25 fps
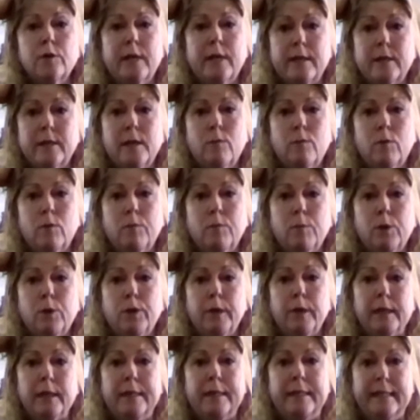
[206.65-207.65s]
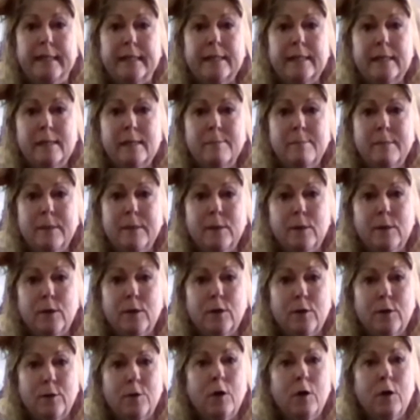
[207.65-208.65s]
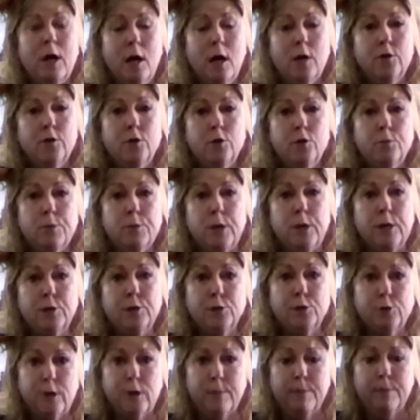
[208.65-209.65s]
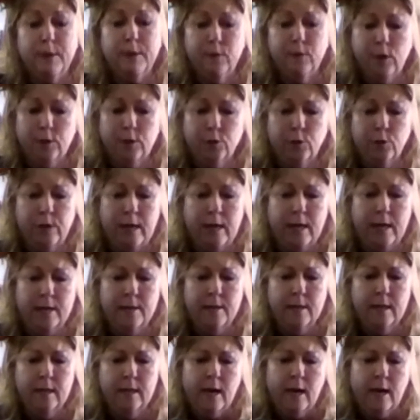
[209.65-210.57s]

like they would put a needle up here or do pressure up here on your head,